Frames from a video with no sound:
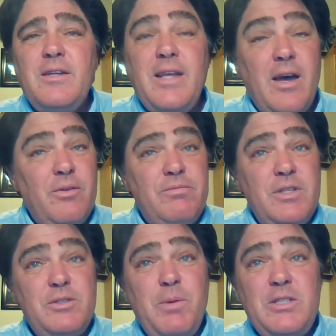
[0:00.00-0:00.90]
Now,
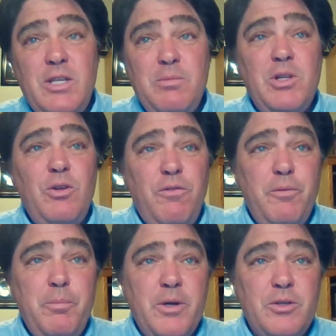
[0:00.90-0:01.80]
this may seem a little
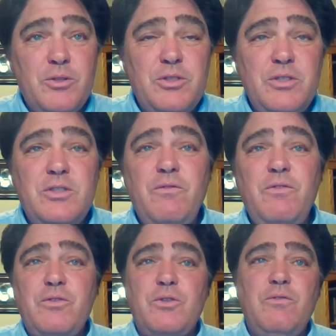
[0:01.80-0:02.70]
familiar since the,
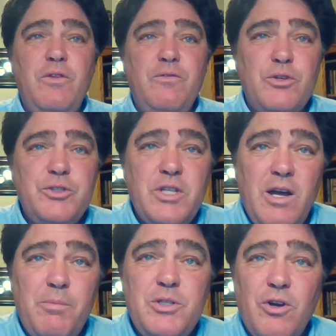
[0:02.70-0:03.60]
ver- the verse that
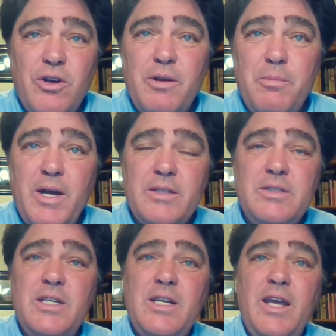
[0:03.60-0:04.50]
I'll be talking about
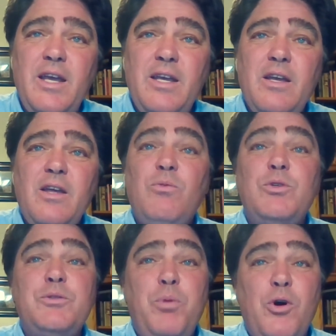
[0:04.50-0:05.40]
today
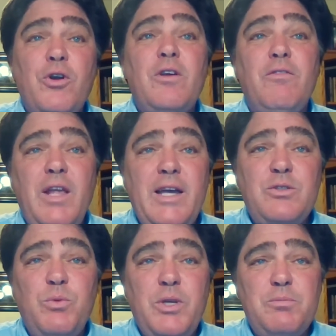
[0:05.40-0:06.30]
was part of
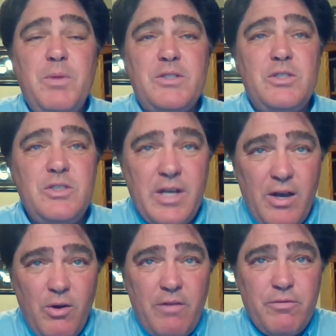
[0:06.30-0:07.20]
last week's message.
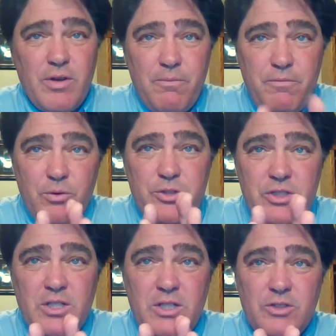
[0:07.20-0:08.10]
However, I'm
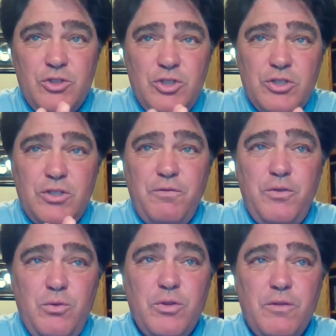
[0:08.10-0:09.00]
focusing on just a
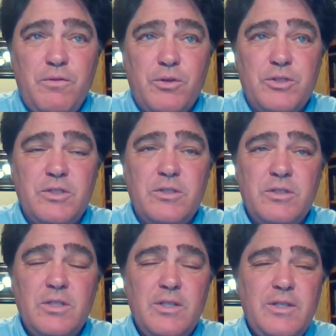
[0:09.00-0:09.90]
few of the
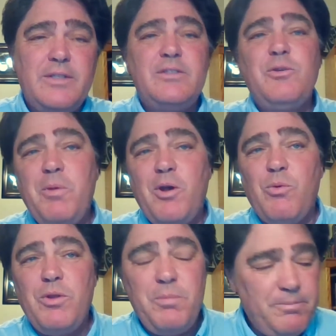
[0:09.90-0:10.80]
verses, so bear
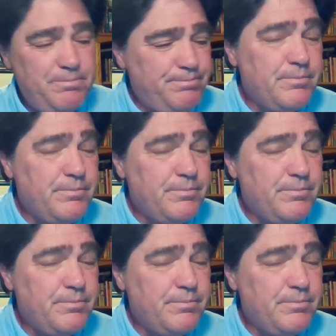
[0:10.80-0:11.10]
with me.